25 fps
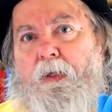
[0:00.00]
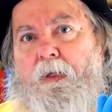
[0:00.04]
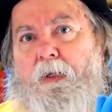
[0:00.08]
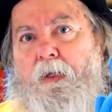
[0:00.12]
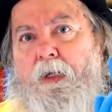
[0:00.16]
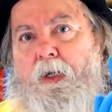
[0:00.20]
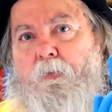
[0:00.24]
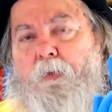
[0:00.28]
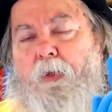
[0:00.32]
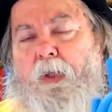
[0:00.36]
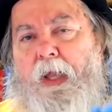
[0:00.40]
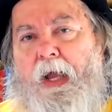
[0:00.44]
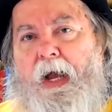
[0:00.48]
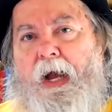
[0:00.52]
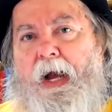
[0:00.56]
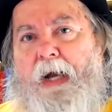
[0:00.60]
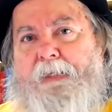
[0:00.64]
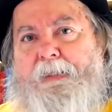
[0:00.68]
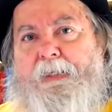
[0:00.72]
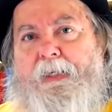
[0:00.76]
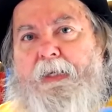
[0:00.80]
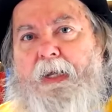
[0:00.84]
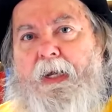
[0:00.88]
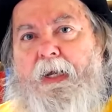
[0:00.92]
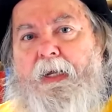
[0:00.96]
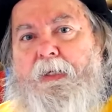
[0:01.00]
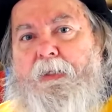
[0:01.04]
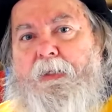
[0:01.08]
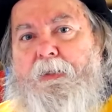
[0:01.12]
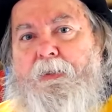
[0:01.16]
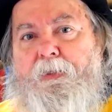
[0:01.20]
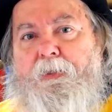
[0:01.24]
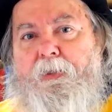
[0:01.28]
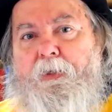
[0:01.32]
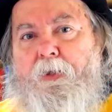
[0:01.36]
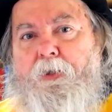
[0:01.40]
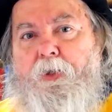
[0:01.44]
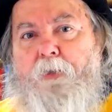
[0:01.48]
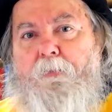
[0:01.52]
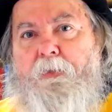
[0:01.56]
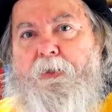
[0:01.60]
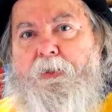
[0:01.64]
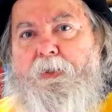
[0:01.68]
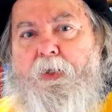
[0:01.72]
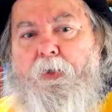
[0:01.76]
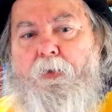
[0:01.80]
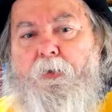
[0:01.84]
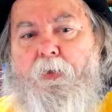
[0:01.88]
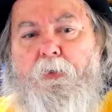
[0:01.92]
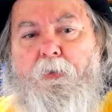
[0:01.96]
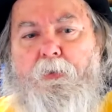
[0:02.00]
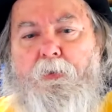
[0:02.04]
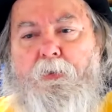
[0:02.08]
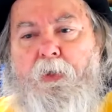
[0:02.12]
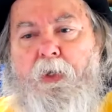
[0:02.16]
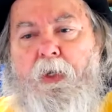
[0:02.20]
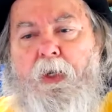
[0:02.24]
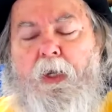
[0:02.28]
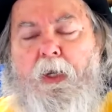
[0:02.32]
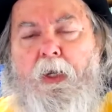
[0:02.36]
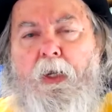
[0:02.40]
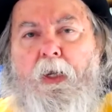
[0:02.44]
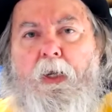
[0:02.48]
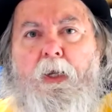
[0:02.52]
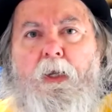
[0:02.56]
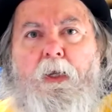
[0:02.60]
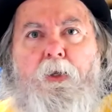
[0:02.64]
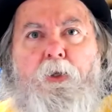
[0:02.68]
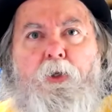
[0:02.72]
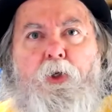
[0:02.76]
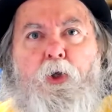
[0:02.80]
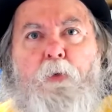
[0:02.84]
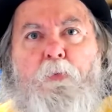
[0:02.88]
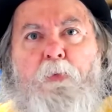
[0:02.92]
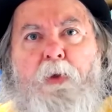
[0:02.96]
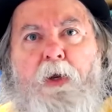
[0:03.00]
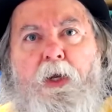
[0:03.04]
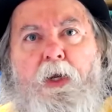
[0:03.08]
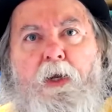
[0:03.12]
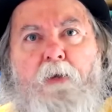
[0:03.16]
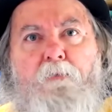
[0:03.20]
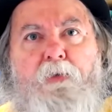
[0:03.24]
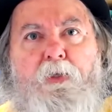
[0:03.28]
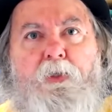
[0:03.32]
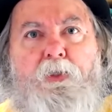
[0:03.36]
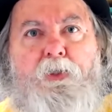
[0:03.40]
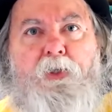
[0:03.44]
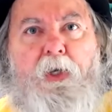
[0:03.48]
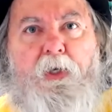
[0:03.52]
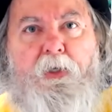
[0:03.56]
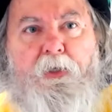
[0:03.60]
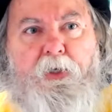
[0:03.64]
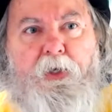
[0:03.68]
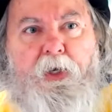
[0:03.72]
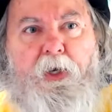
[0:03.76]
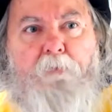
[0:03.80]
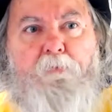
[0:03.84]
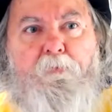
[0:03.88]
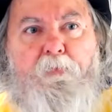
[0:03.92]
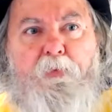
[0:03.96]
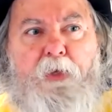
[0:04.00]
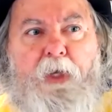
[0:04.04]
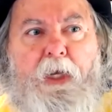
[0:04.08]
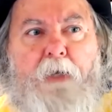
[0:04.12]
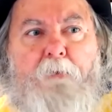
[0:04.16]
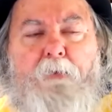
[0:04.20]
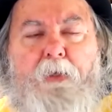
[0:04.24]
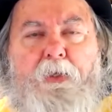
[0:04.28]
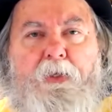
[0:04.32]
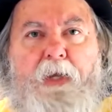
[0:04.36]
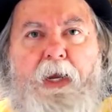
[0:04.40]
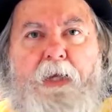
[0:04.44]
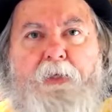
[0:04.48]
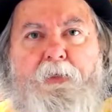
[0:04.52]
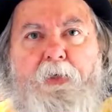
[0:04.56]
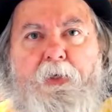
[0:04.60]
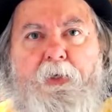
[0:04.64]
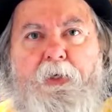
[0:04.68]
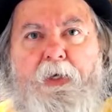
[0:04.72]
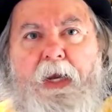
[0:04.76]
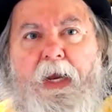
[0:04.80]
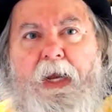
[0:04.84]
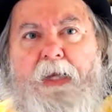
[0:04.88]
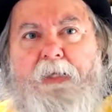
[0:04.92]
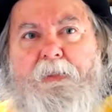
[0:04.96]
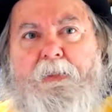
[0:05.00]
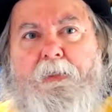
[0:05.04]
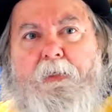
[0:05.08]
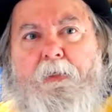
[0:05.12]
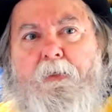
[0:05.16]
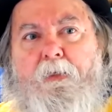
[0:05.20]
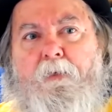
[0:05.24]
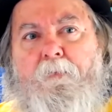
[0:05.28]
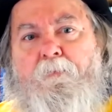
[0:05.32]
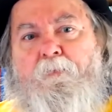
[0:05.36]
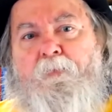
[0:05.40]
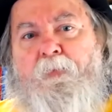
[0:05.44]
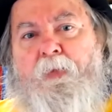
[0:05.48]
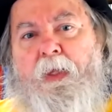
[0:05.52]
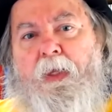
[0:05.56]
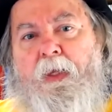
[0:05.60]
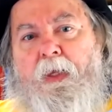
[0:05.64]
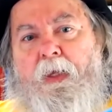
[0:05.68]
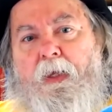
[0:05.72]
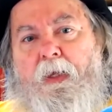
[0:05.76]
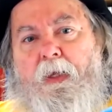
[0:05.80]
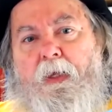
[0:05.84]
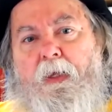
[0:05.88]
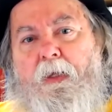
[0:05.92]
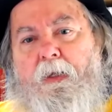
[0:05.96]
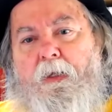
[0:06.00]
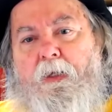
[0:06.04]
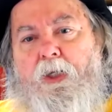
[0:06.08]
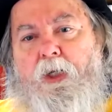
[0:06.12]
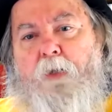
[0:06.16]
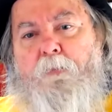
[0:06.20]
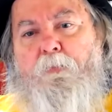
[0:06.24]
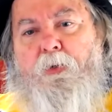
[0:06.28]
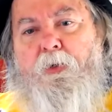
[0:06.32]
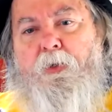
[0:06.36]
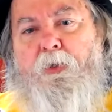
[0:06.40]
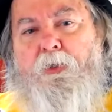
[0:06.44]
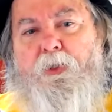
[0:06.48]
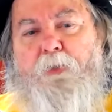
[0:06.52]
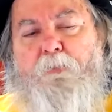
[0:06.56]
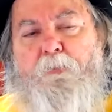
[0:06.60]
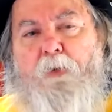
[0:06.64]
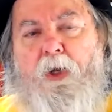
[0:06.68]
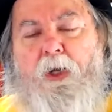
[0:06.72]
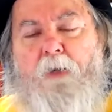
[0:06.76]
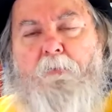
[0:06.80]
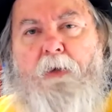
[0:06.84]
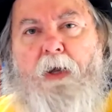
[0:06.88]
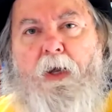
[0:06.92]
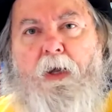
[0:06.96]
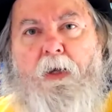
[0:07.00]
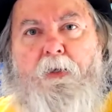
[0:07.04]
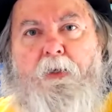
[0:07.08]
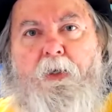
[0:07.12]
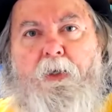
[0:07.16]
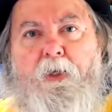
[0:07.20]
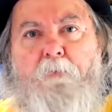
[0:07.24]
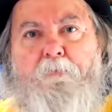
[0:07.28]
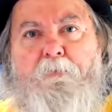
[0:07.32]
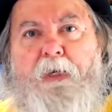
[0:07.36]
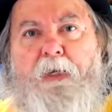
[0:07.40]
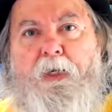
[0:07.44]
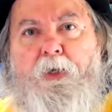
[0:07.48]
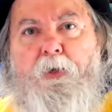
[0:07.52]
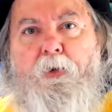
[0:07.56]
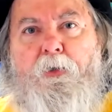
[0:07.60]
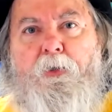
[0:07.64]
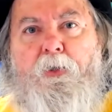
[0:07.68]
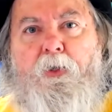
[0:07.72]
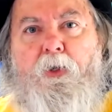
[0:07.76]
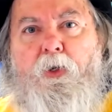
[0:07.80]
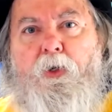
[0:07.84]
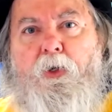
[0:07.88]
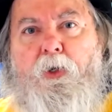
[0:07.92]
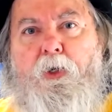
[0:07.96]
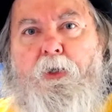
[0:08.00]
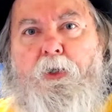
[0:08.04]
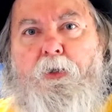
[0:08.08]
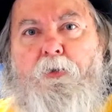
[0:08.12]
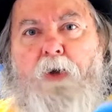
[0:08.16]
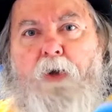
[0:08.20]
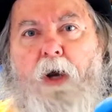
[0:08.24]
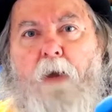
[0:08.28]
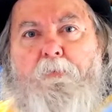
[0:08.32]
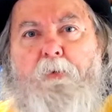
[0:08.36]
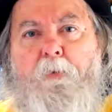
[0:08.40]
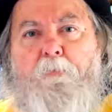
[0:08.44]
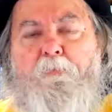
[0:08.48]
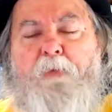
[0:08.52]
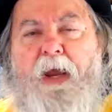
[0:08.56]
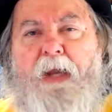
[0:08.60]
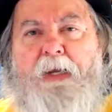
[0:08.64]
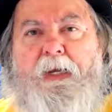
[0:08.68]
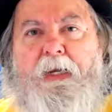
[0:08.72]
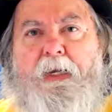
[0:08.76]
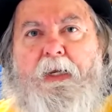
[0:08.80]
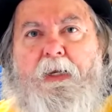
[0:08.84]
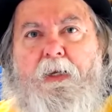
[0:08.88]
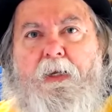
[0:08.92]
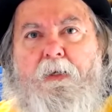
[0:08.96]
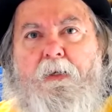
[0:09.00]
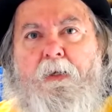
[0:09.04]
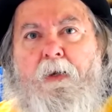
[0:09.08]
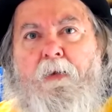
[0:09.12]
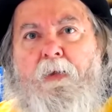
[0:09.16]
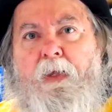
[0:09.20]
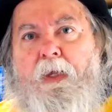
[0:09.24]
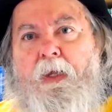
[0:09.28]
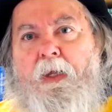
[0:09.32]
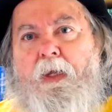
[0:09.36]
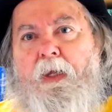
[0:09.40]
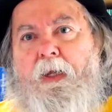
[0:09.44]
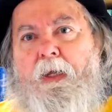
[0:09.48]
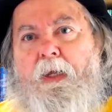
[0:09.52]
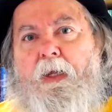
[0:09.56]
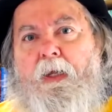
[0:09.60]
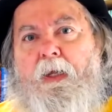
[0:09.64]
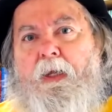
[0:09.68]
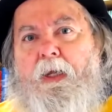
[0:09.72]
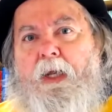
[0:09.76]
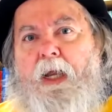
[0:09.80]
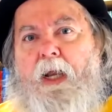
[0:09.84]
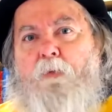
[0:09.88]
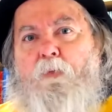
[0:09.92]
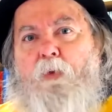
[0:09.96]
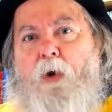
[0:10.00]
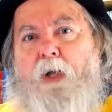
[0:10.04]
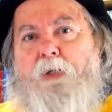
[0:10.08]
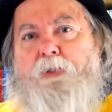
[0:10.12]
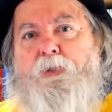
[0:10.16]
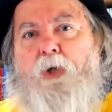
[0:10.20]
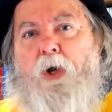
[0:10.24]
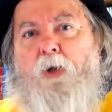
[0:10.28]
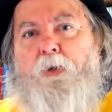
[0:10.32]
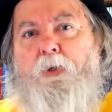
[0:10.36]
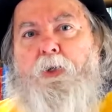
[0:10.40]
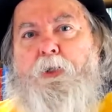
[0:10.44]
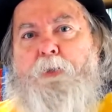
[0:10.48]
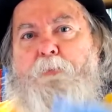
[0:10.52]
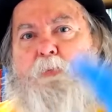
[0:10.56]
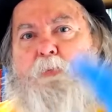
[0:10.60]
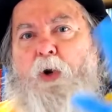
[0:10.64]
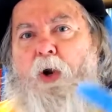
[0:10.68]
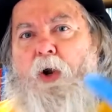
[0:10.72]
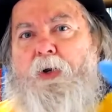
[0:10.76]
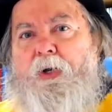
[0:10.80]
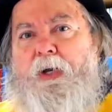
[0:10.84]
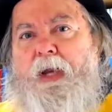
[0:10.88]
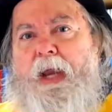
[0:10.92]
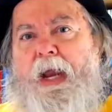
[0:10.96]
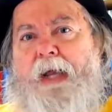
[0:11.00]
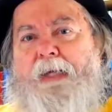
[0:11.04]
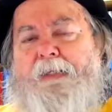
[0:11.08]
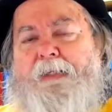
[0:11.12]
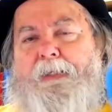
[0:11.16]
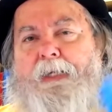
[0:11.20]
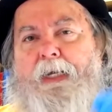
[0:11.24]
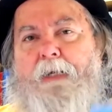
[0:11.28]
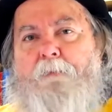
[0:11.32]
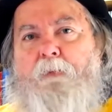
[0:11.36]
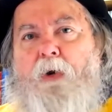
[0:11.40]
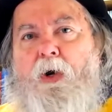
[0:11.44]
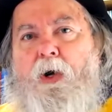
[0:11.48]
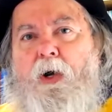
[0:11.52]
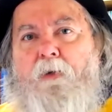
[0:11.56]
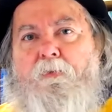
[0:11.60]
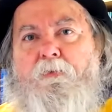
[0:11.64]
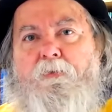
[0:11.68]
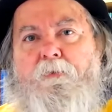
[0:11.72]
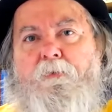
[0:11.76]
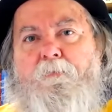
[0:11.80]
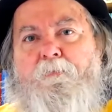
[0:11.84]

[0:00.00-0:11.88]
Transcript: It will oxidize other materials. You may have in Gen Chem played with nitric acid. You put a small amount in a beaker in the hood, drop a penny in, and watch all this brown gas come off.